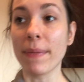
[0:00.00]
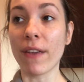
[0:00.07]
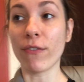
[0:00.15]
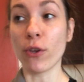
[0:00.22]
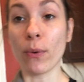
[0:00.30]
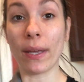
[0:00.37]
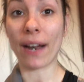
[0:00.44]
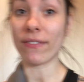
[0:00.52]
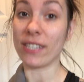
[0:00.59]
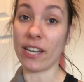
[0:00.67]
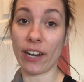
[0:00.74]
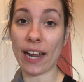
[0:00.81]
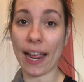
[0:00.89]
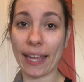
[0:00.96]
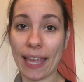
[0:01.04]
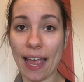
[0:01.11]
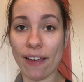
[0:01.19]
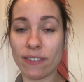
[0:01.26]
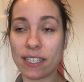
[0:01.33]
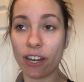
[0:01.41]
If you can have dairy, I
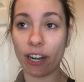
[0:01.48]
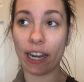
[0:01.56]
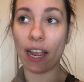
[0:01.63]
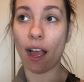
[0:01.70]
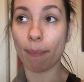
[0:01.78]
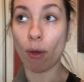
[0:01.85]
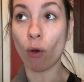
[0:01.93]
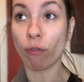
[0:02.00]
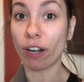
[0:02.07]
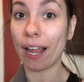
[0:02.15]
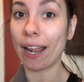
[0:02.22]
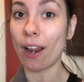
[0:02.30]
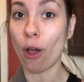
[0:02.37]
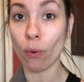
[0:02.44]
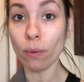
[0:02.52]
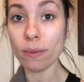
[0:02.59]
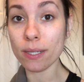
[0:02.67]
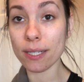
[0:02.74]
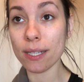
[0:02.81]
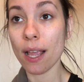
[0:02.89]
can't have dairy. Overnight
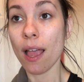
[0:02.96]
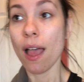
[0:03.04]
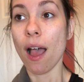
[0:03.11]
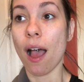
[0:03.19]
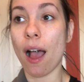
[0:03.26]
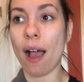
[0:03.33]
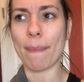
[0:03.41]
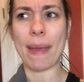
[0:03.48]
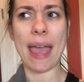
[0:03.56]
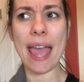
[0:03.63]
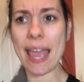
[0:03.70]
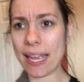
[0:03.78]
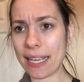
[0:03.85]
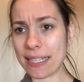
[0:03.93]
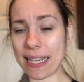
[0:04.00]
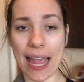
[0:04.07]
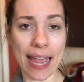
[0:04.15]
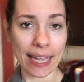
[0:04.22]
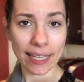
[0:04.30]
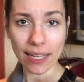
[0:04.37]
oats, eggs,
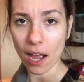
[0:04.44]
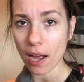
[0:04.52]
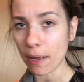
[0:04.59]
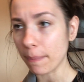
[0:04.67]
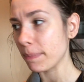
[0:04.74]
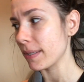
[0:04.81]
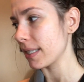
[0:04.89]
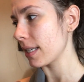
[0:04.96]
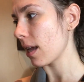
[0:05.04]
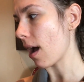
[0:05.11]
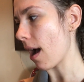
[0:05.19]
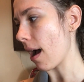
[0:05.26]
egg cups.